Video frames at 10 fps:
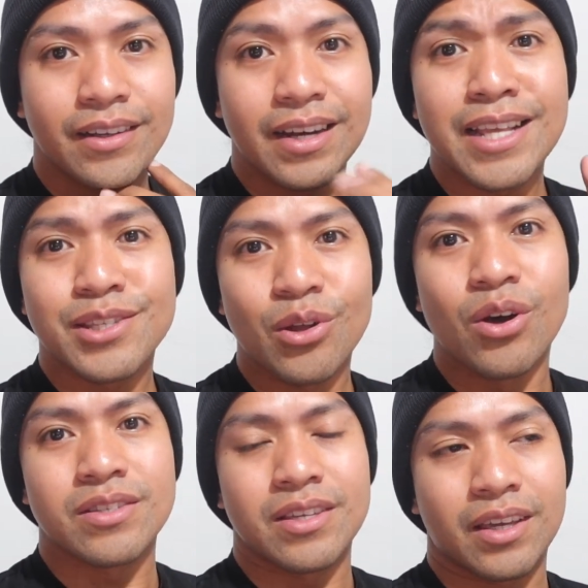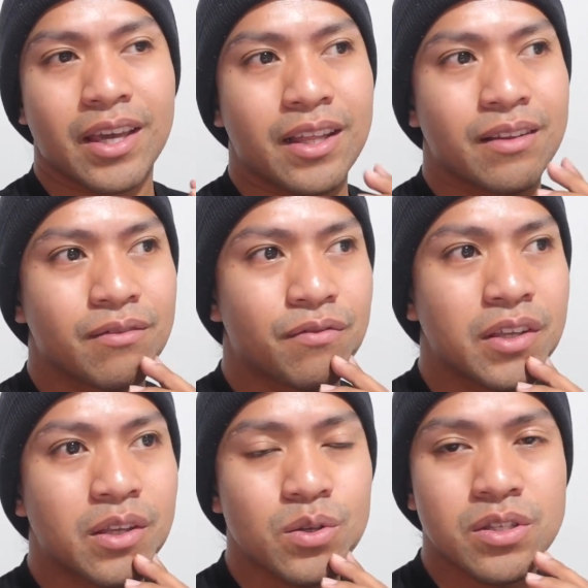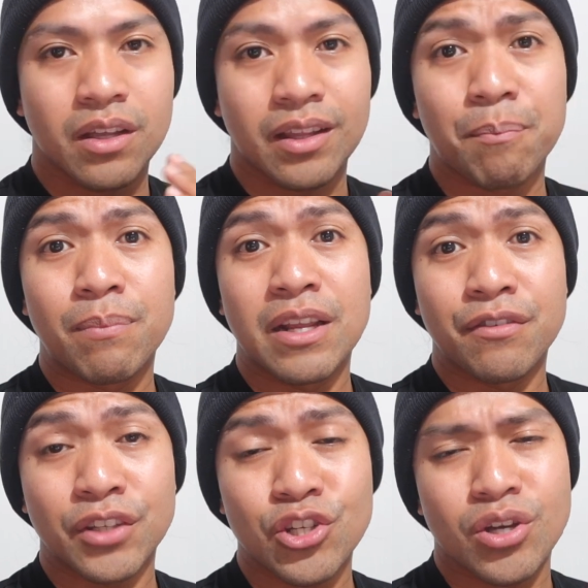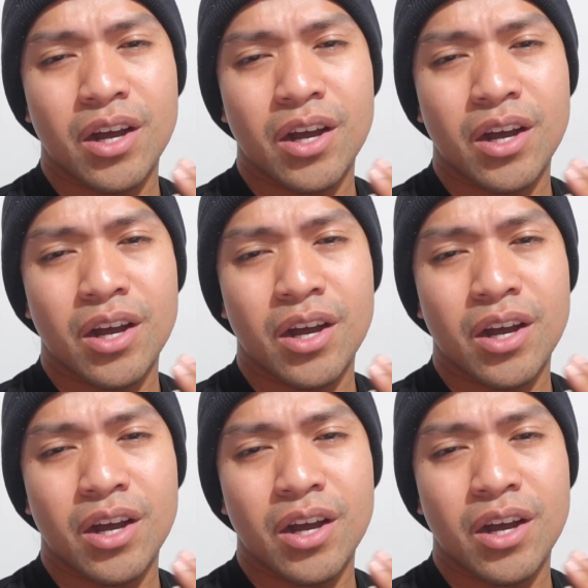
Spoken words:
less toxic, and videos that uplift each